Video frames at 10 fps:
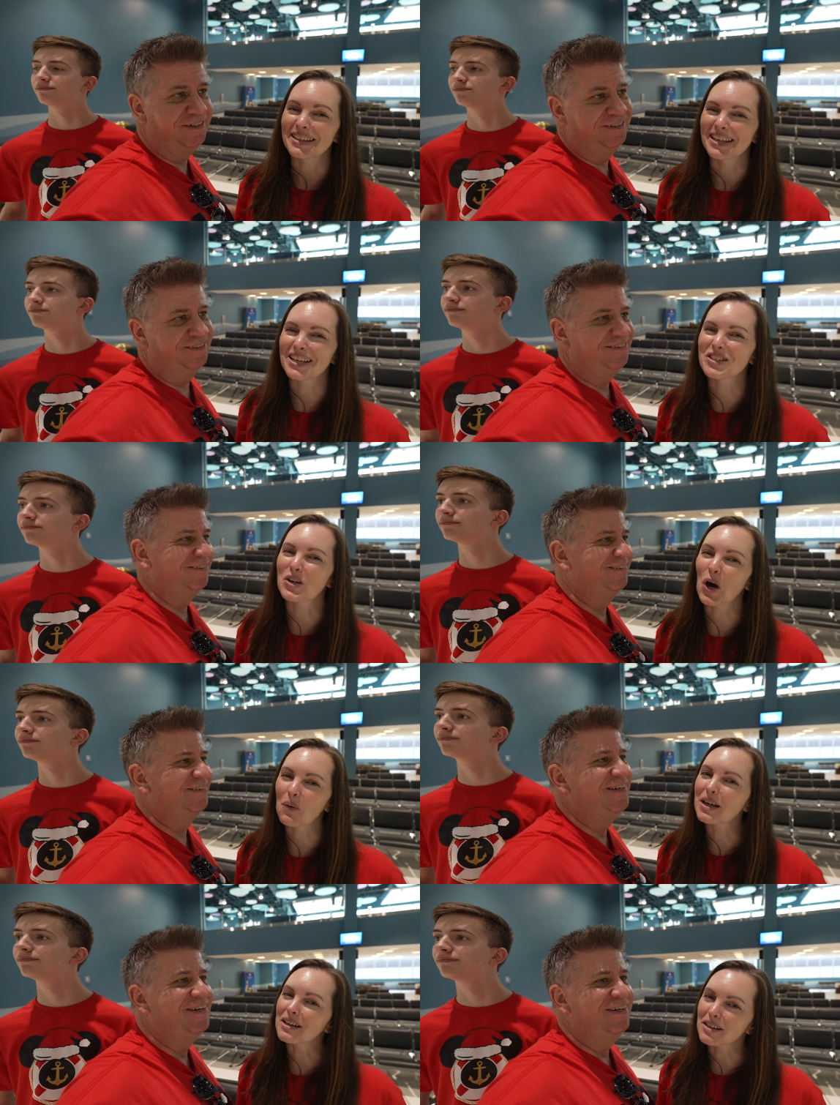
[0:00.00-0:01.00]
Speaker 1: Things are
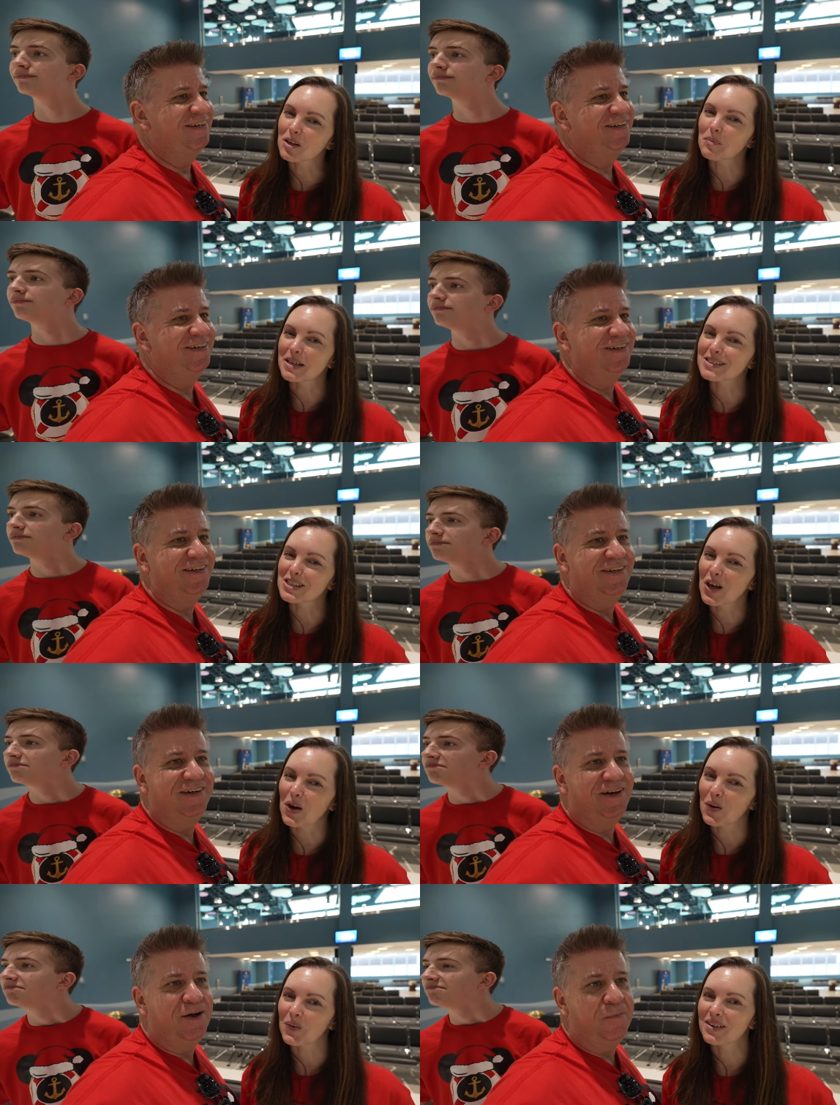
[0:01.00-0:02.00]
going a little bit
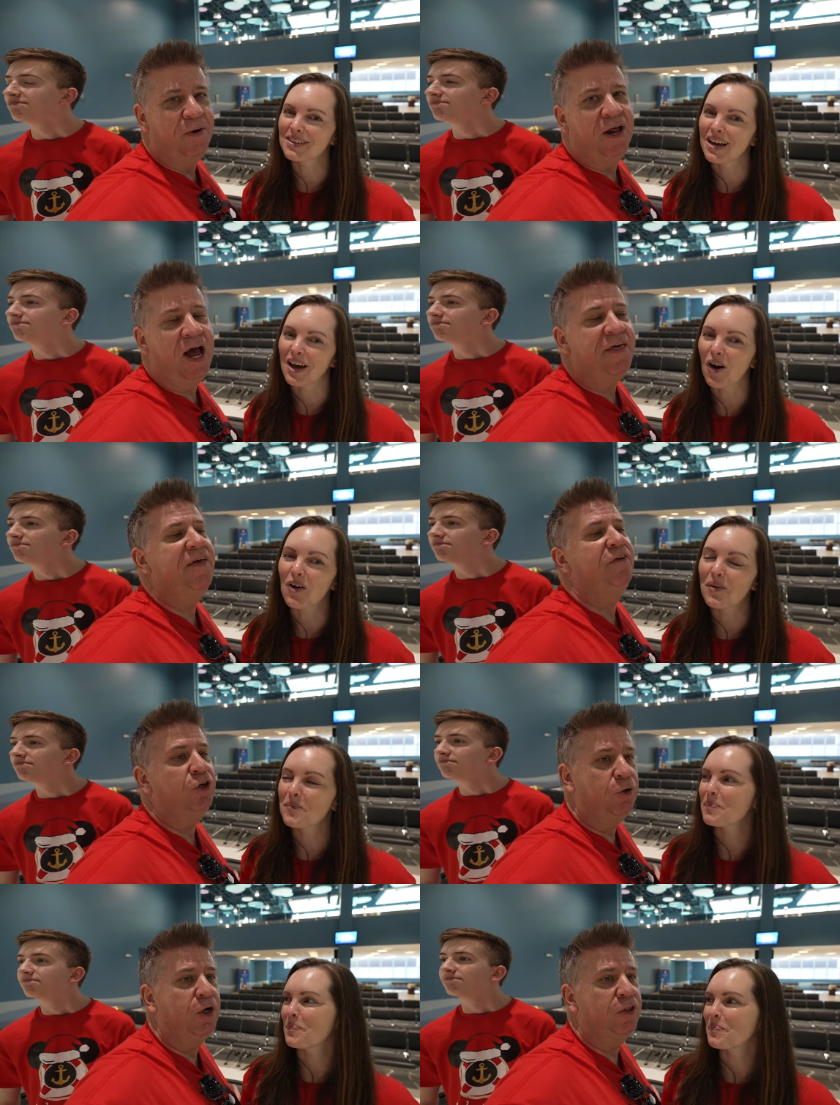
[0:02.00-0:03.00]
slow.
Speaker 2: But I think they're
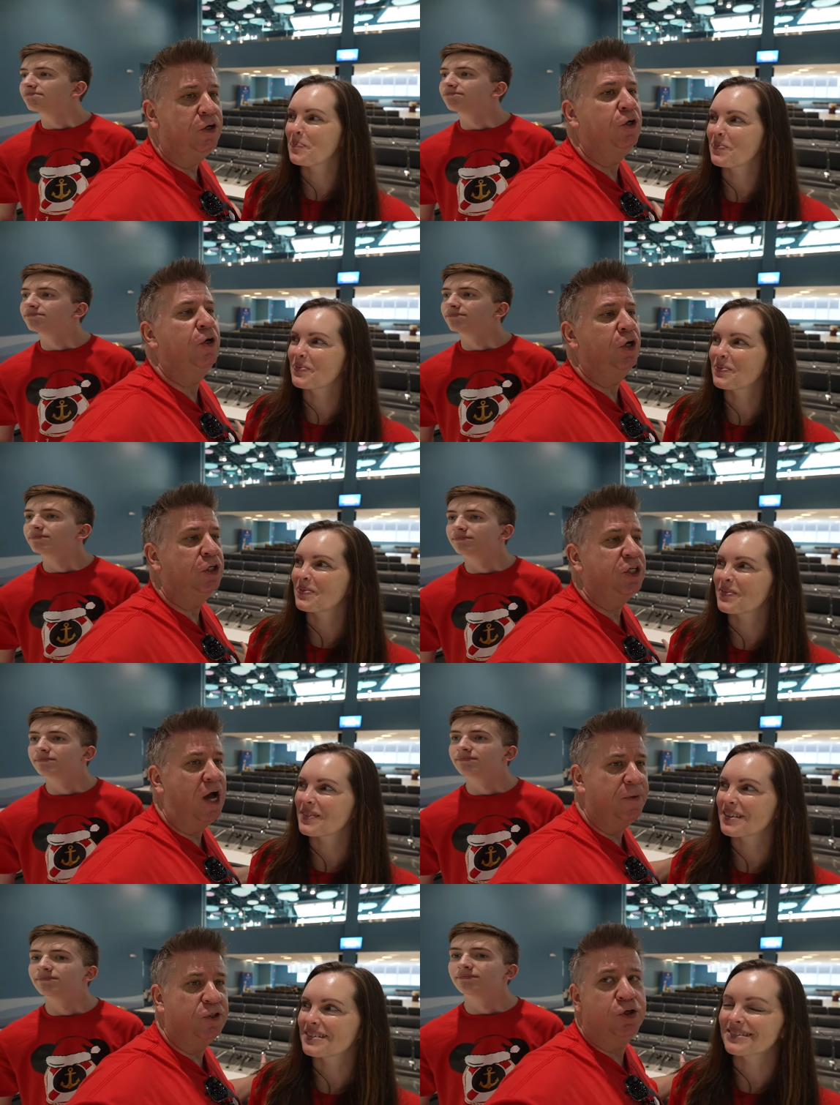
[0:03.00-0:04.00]
doing a, they're doing a good
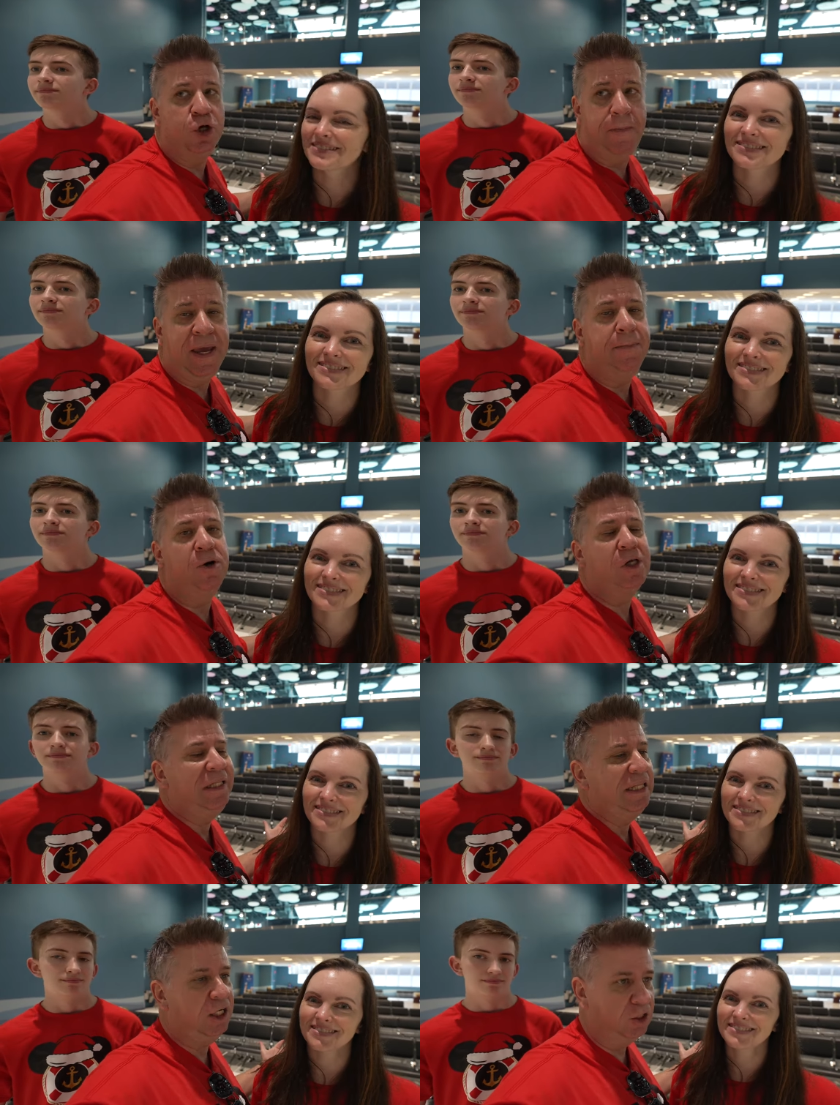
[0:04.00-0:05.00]
job. These are new people,
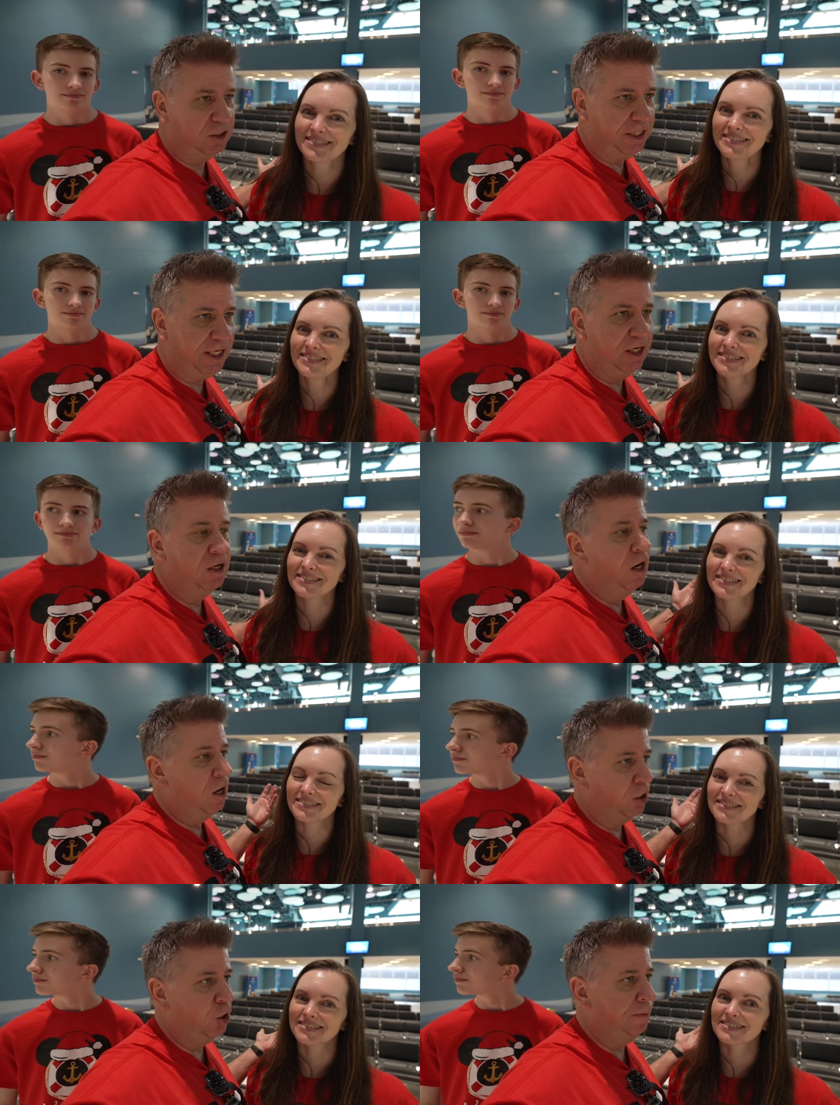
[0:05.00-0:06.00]
clearly
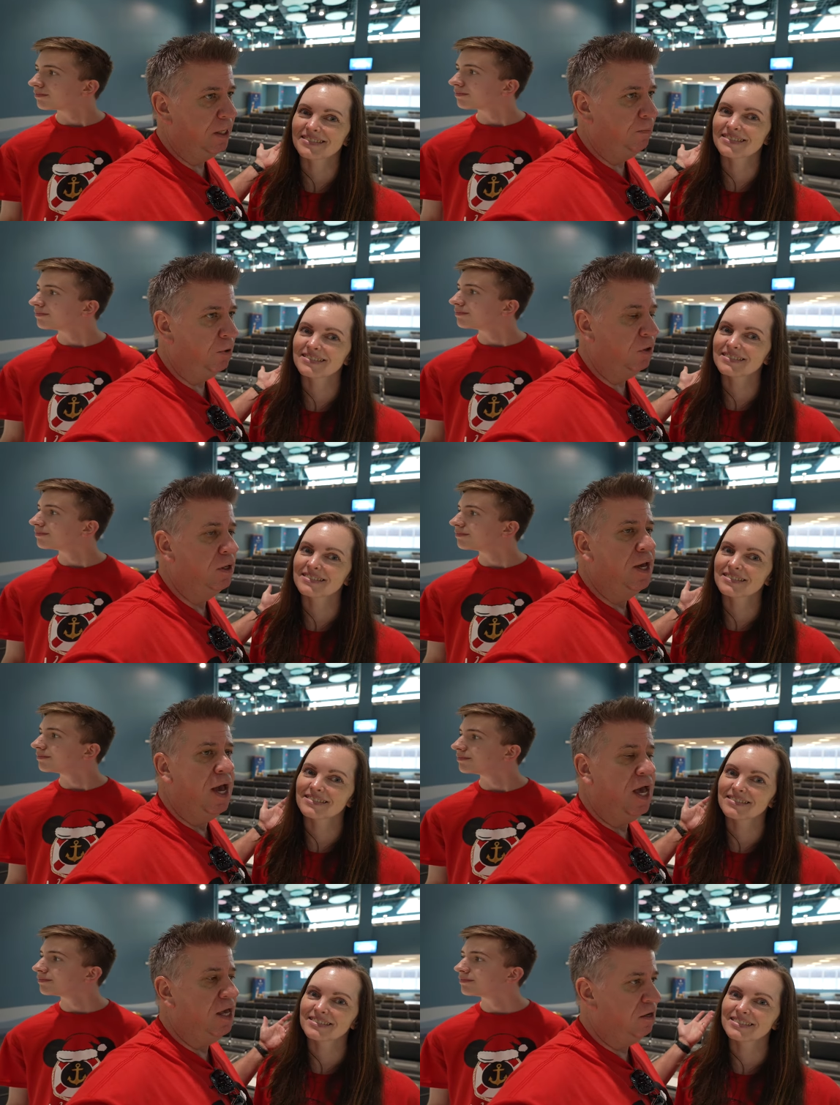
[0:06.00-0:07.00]
are new people,
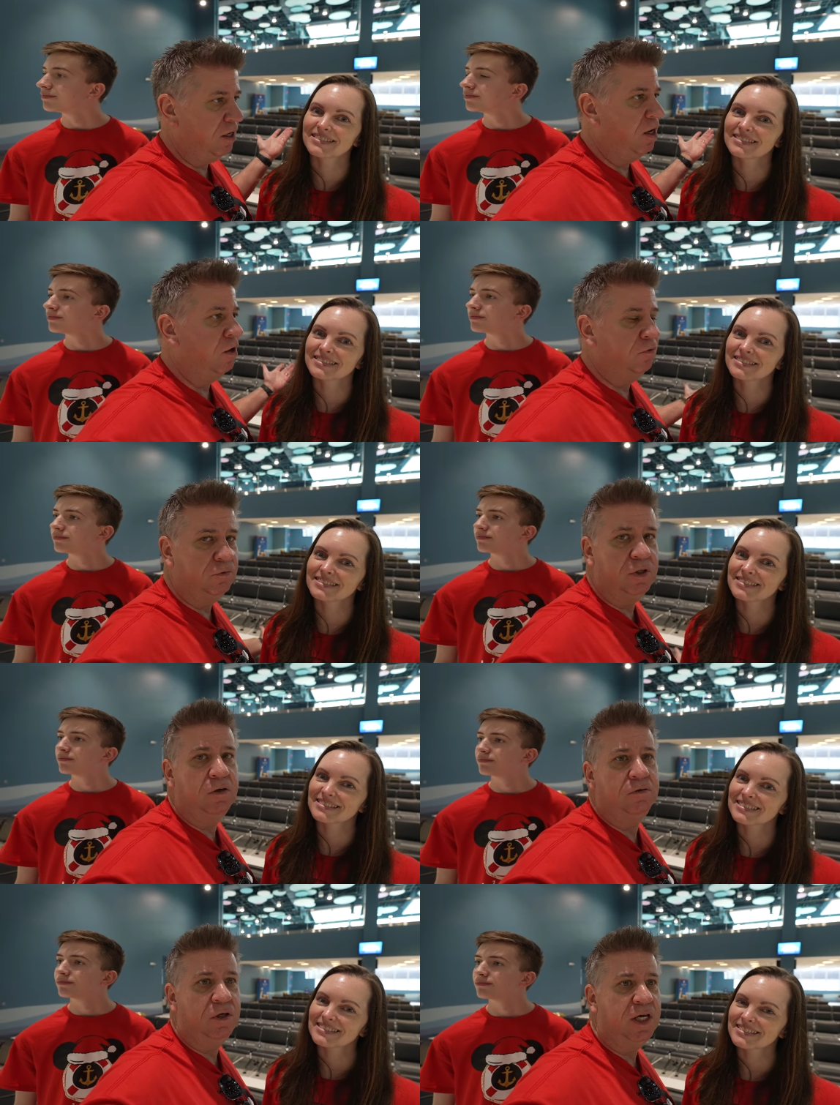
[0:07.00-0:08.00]
and you know they'll, they'll